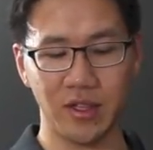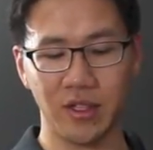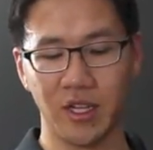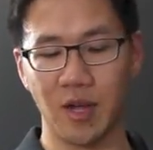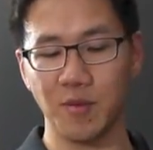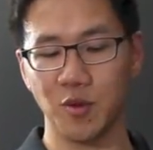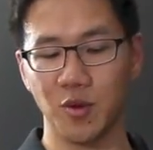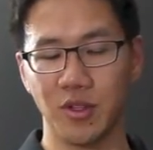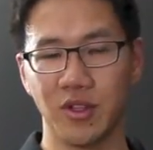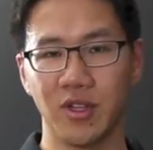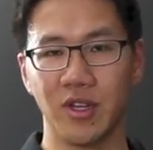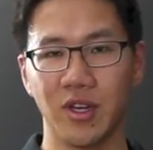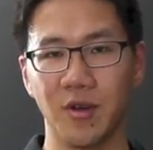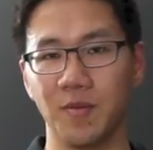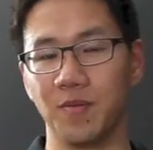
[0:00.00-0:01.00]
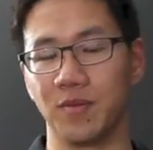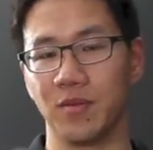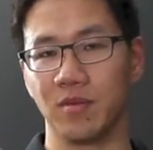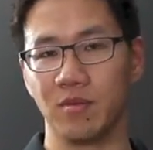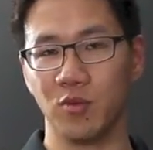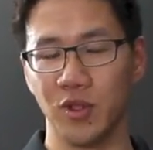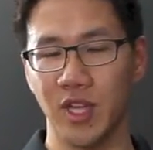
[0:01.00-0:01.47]
comes with the
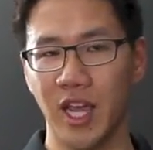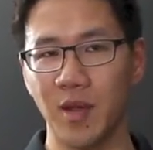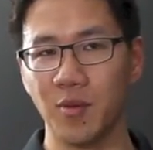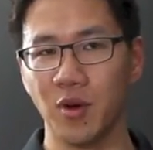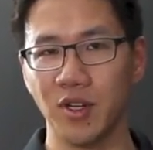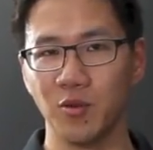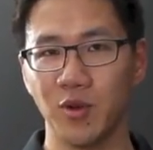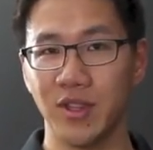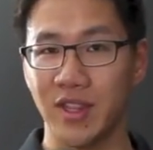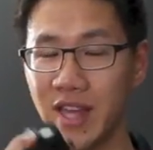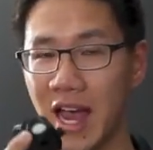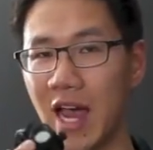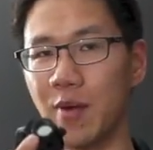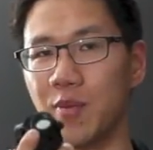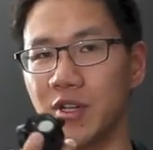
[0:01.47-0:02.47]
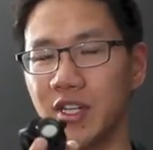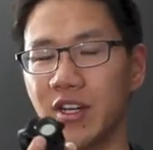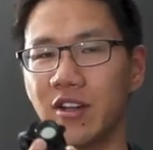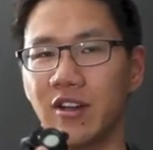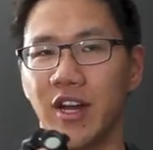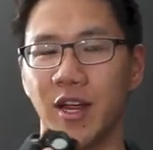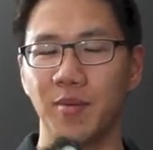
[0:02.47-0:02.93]
Aimpoint, with that
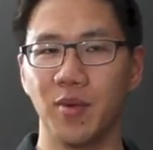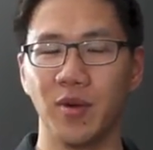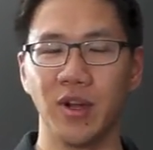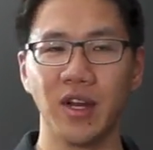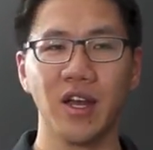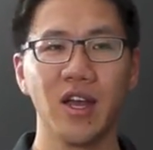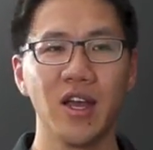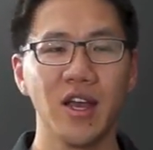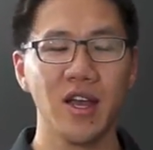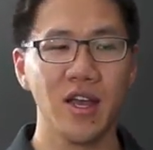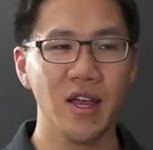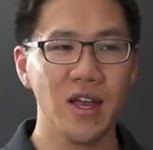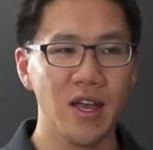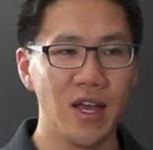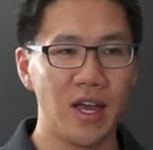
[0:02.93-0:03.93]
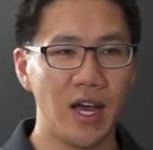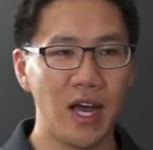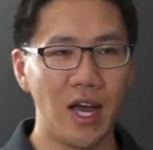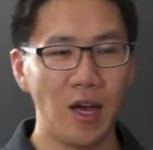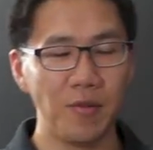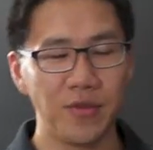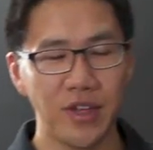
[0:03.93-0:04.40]
particular Aimpoint.
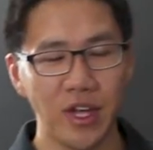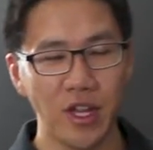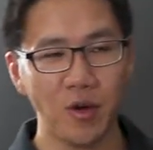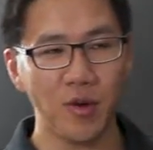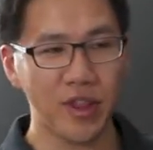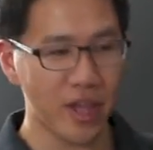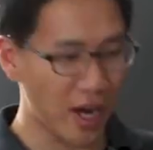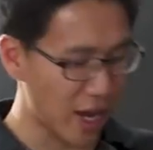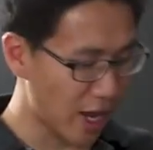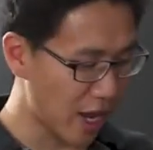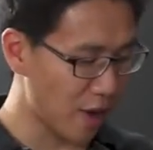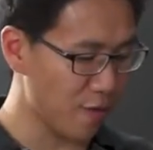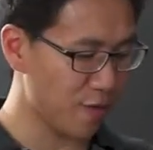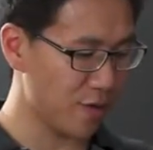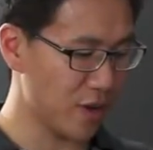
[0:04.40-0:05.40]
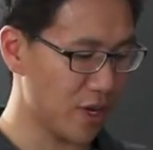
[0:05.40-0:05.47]
The other one that I have